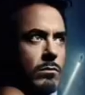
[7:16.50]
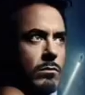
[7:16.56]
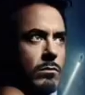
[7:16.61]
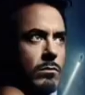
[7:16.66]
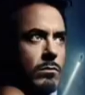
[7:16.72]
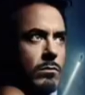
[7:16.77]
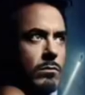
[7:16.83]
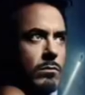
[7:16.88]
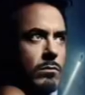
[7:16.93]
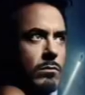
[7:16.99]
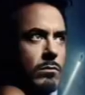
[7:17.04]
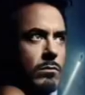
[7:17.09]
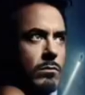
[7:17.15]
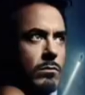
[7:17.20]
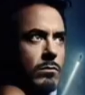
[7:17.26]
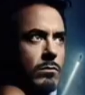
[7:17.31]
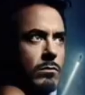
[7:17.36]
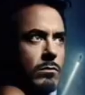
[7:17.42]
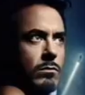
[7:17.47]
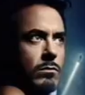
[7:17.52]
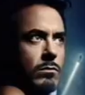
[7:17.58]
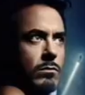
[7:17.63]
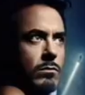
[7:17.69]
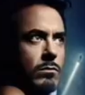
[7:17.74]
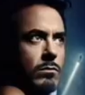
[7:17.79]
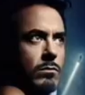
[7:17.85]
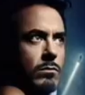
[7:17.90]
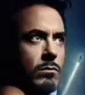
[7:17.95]

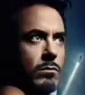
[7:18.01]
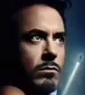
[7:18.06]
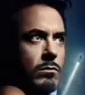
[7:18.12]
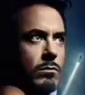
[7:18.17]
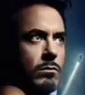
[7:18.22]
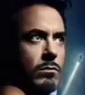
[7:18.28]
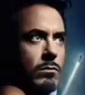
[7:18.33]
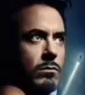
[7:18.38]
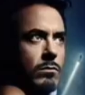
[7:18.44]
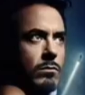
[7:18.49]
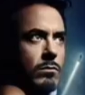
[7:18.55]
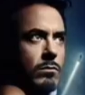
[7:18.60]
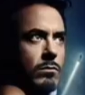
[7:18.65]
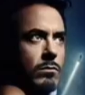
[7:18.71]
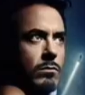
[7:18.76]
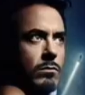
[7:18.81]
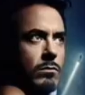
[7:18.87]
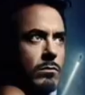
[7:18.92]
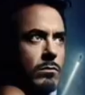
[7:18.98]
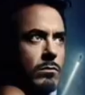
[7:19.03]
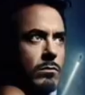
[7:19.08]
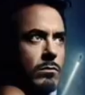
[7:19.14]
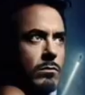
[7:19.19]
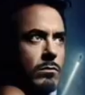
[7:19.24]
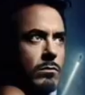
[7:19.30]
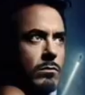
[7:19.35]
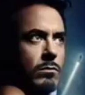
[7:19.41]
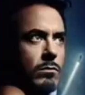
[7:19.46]

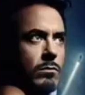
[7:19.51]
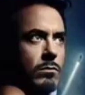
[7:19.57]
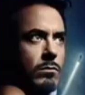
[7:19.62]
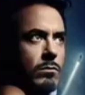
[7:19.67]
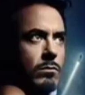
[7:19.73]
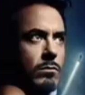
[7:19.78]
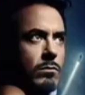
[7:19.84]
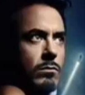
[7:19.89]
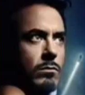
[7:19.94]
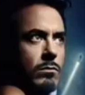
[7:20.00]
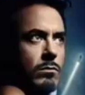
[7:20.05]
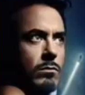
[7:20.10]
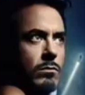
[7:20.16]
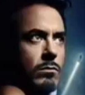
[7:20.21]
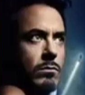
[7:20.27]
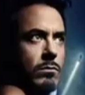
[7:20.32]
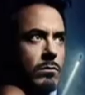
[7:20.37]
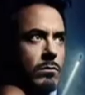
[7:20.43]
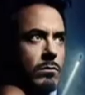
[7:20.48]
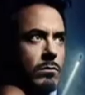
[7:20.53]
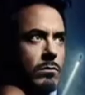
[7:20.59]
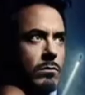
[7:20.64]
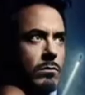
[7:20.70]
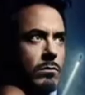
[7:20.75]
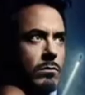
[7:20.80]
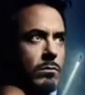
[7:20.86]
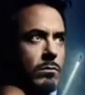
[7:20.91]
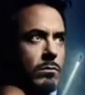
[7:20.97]

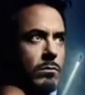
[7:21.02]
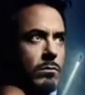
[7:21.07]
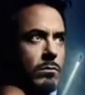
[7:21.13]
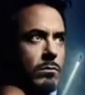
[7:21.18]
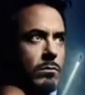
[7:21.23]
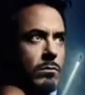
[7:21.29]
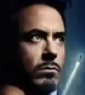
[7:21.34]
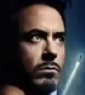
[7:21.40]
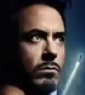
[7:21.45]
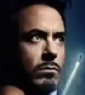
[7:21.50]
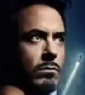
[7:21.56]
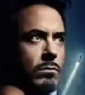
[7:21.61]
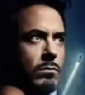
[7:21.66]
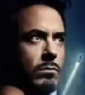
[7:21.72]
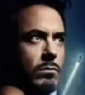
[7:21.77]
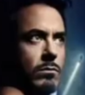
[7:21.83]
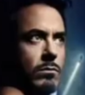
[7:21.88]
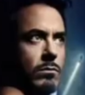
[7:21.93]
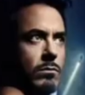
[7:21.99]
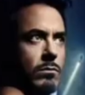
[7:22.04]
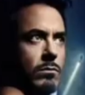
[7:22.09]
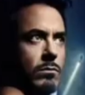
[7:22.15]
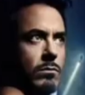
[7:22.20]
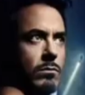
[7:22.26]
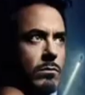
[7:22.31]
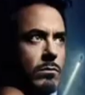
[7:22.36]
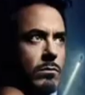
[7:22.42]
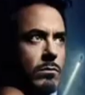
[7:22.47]

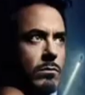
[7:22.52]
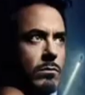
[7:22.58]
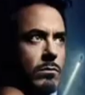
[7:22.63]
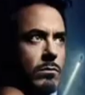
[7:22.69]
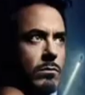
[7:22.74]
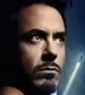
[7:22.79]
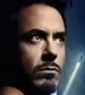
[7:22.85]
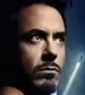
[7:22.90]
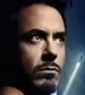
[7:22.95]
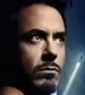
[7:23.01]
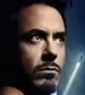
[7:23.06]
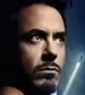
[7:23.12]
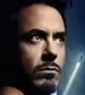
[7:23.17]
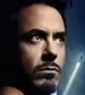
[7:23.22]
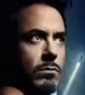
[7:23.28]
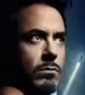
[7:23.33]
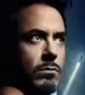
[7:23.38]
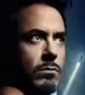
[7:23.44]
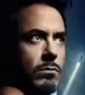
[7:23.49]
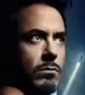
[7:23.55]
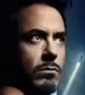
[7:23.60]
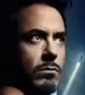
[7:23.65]
(not speaking)